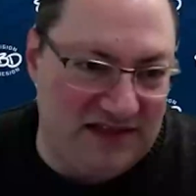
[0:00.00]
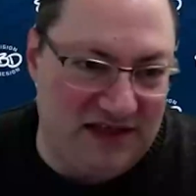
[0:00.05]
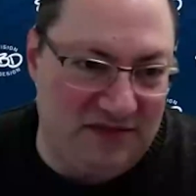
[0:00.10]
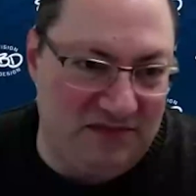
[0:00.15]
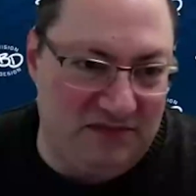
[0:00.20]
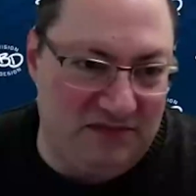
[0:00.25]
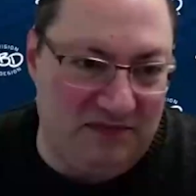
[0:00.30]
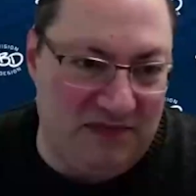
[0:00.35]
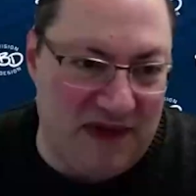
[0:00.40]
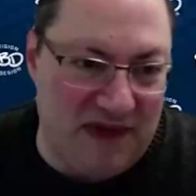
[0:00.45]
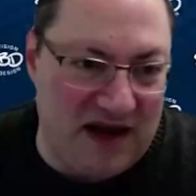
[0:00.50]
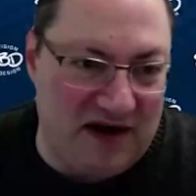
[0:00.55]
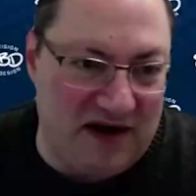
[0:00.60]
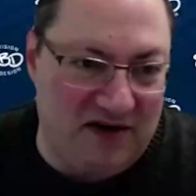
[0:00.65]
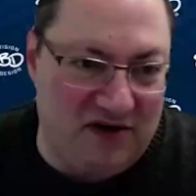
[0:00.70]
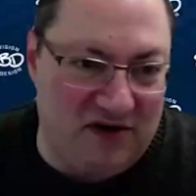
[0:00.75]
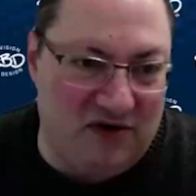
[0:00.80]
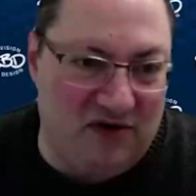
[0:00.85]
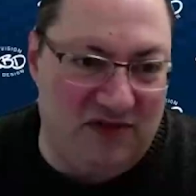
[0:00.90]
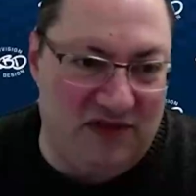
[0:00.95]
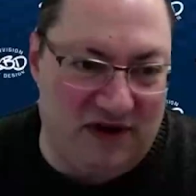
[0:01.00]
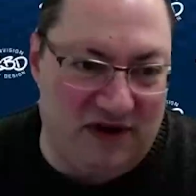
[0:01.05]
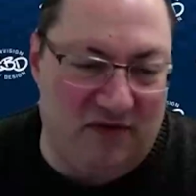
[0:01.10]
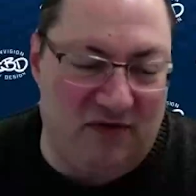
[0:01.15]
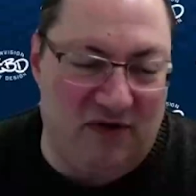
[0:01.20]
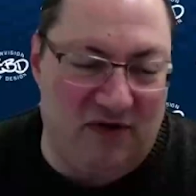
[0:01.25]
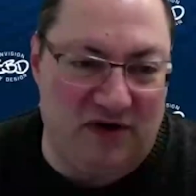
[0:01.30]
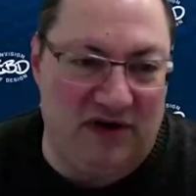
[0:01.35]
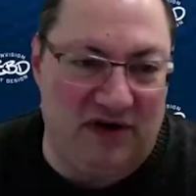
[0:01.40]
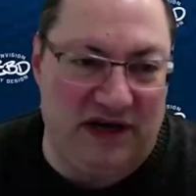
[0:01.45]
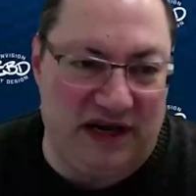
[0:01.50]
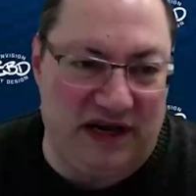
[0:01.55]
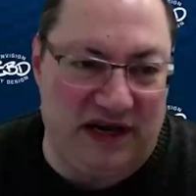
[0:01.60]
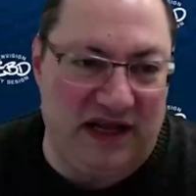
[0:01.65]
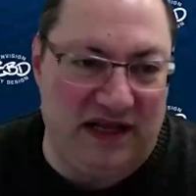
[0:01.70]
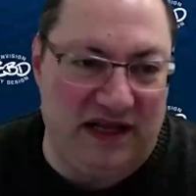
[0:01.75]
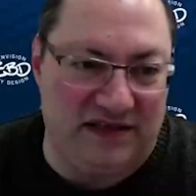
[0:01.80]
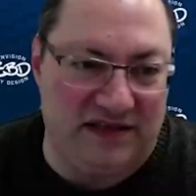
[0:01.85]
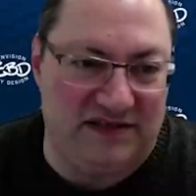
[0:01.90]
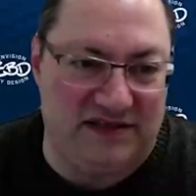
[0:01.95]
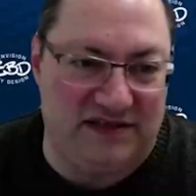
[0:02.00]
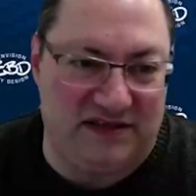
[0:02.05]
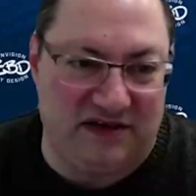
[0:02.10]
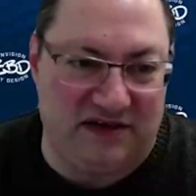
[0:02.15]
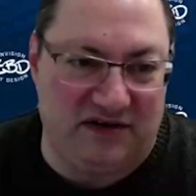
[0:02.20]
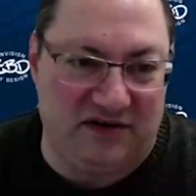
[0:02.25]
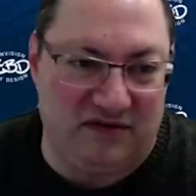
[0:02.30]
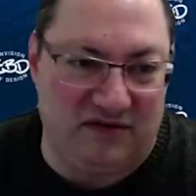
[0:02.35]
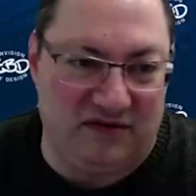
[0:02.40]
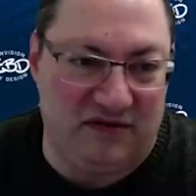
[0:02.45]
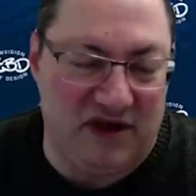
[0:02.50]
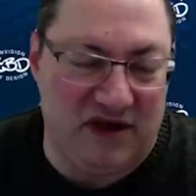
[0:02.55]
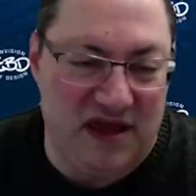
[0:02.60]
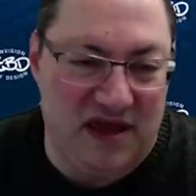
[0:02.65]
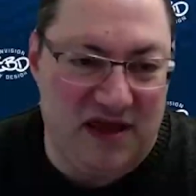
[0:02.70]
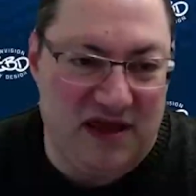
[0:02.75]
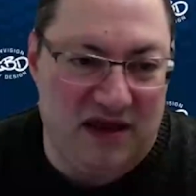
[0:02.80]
that's in medical that really needs to